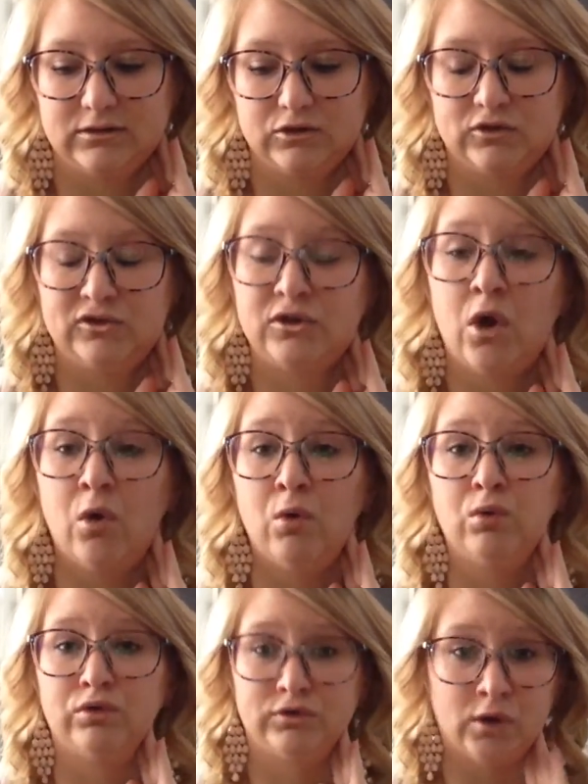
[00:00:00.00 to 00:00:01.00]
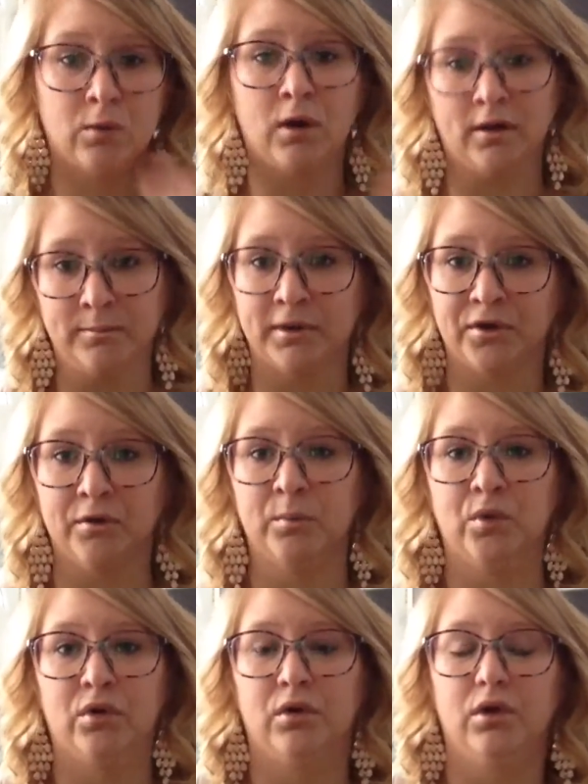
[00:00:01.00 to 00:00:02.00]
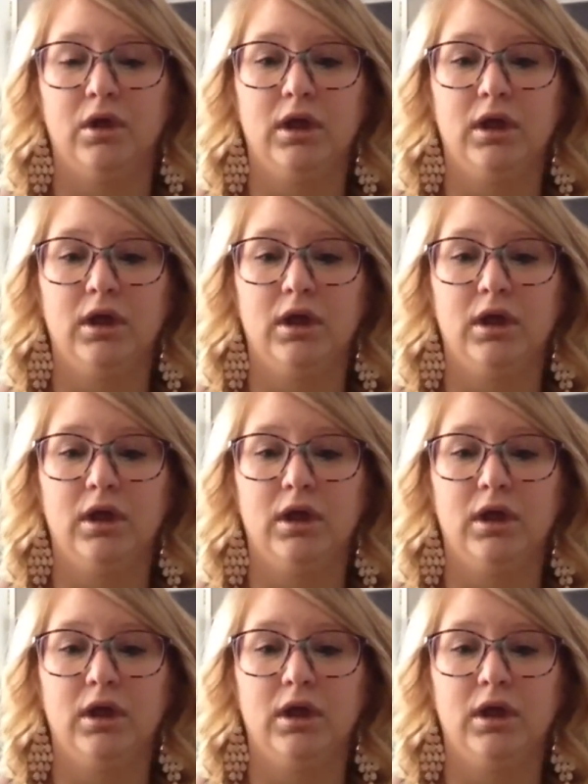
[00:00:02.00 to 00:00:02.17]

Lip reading: so unbearable.